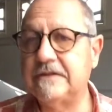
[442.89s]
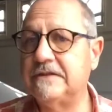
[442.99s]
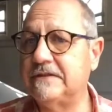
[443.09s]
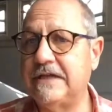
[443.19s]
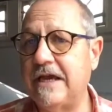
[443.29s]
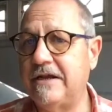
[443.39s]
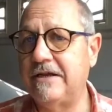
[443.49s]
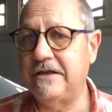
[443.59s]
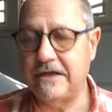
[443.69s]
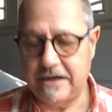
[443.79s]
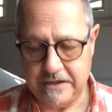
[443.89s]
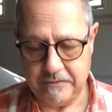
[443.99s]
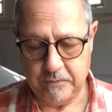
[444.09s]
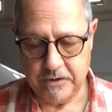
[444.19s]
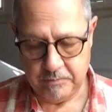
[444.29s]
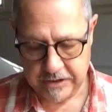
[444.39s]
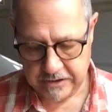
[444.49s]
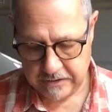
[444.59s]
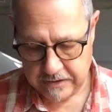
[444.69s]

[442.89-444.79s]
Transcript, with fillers: is sanded yet it will be